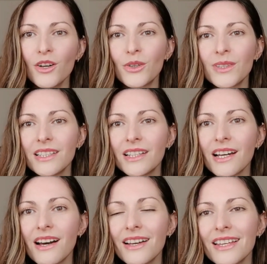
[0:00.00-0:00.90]

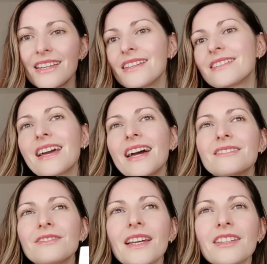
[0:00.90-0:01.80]
Rodica is
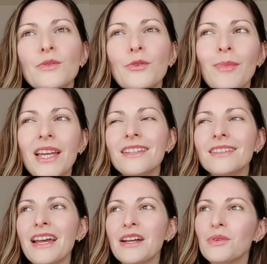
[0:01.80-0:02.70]
kind of like the
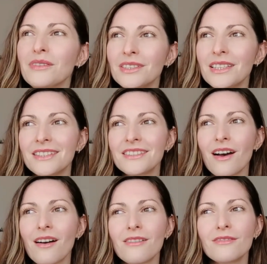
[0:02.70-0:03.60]
Romanian equivalent
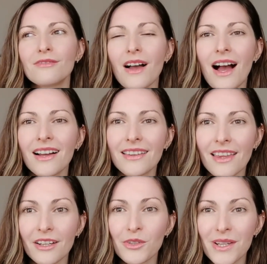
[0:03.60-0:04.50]
of
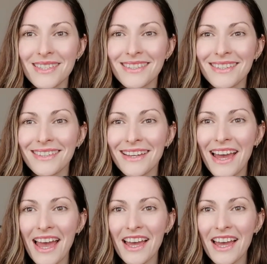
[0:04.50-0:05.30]
Agatha Christie.